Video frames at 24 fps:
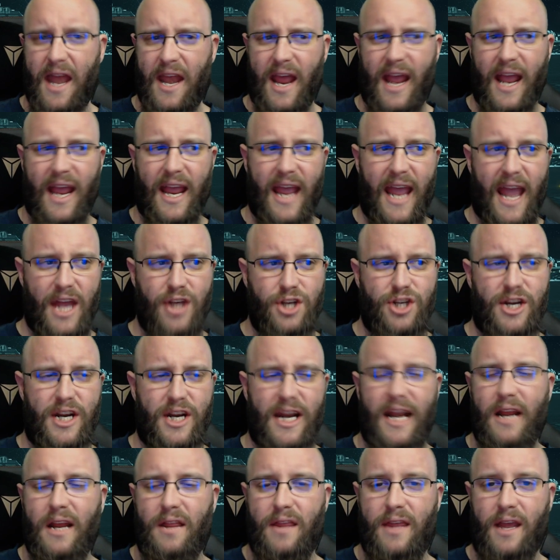engage in
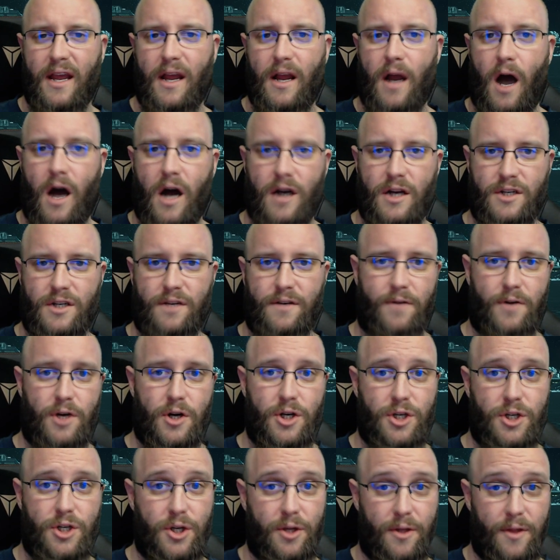anything
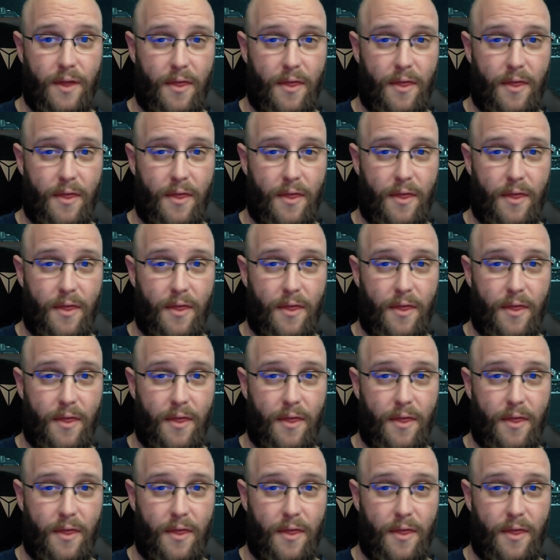controversial,